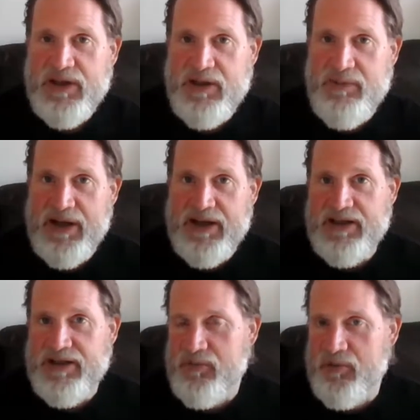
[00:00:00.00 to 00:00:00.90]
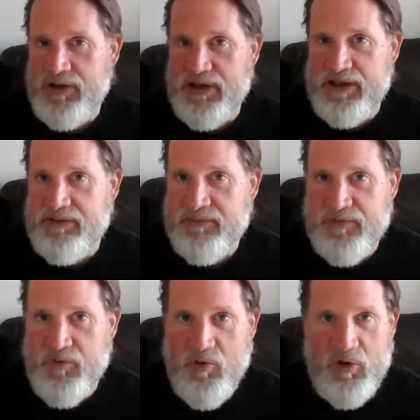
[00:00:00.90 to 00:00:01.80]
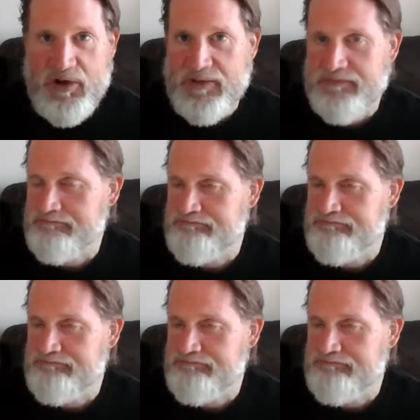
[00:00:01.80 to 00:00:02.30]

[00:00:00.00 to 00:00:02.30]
they might end up working for